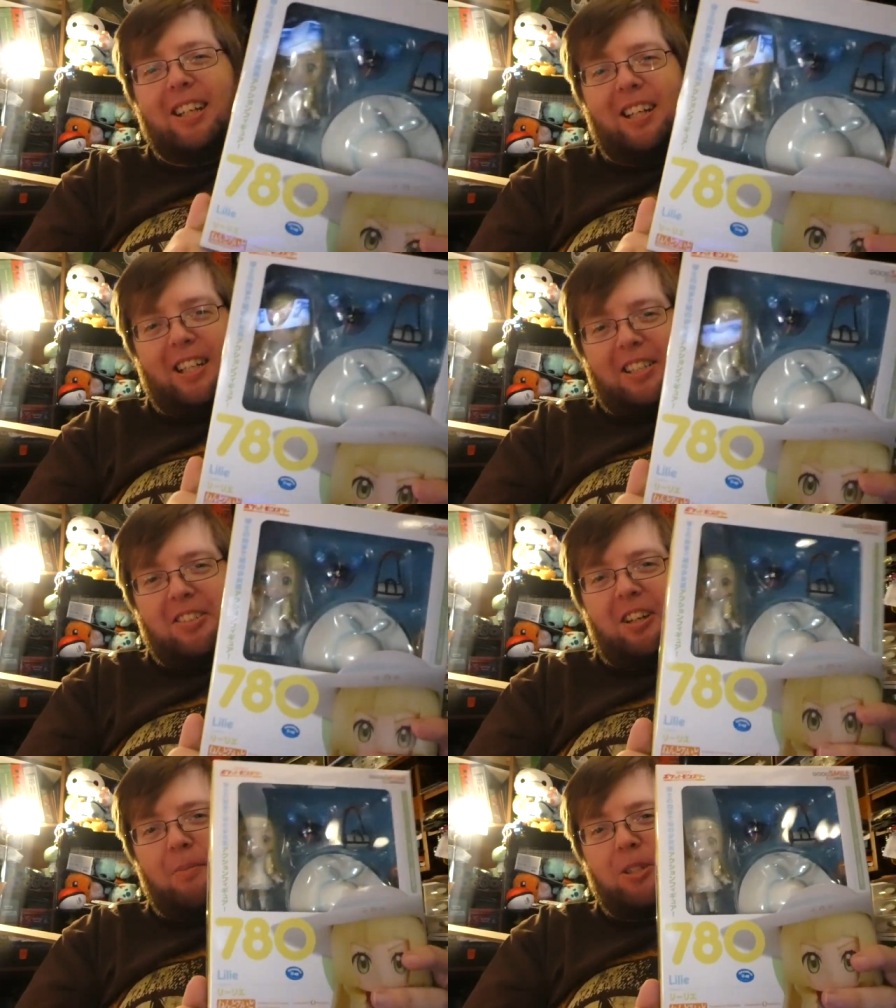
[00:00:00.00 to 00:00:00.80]
Uh,
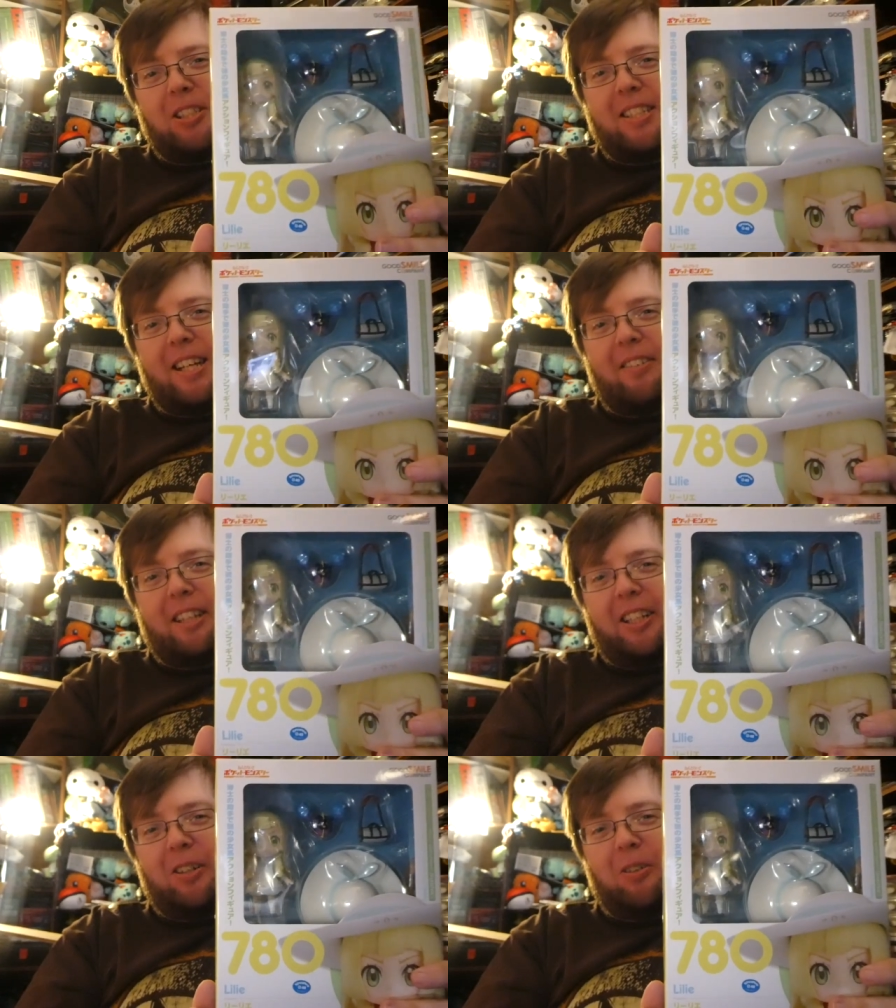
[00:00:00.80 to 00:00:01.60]
so I'm just now
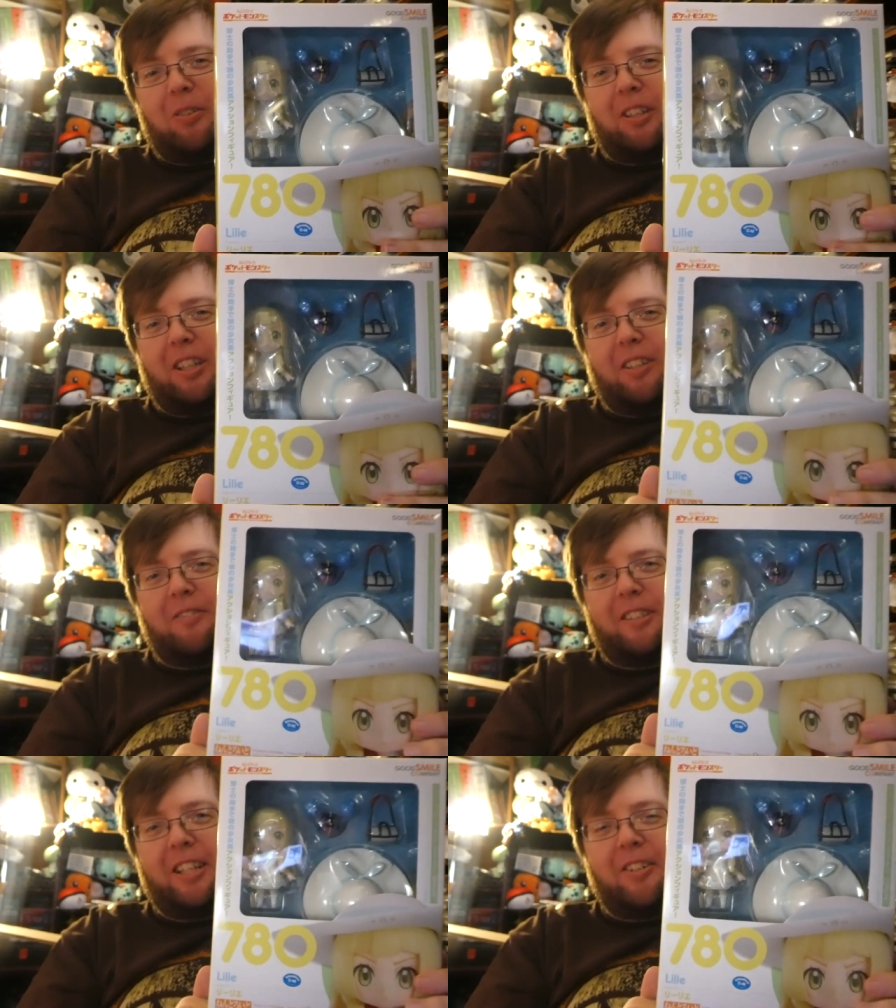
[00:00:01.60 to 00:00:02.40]
getting a hold of
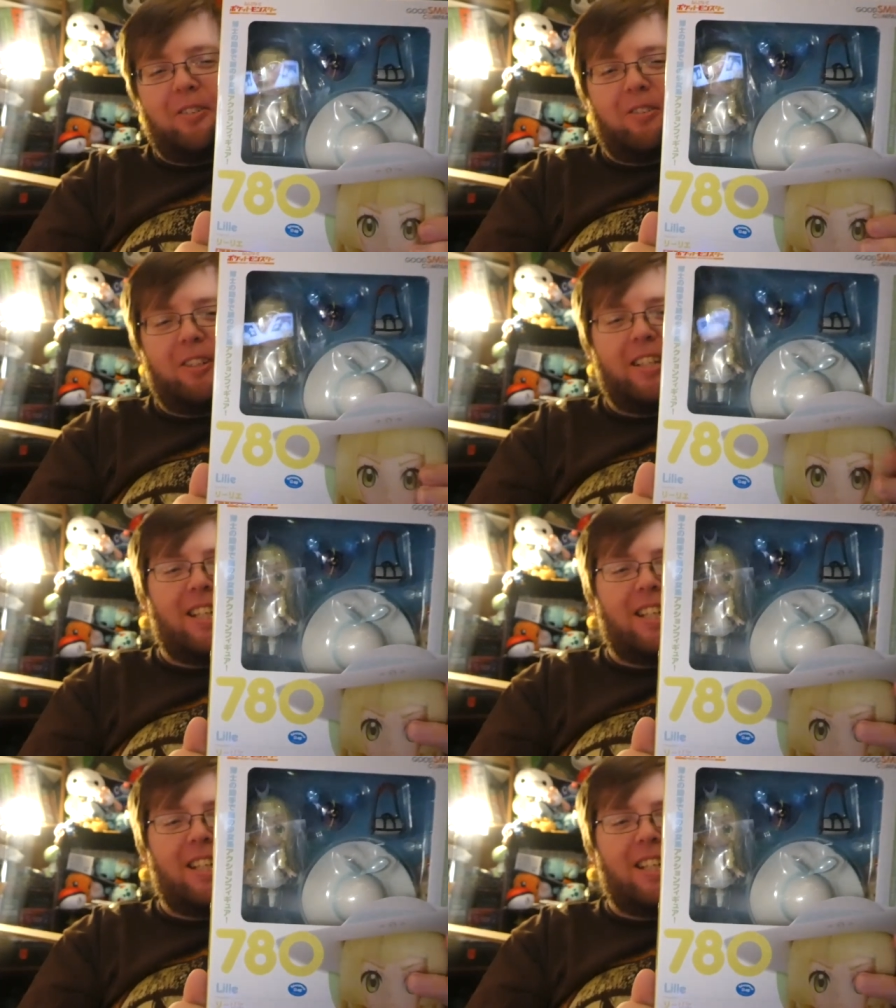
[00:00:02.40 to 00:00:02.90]
Nendoroid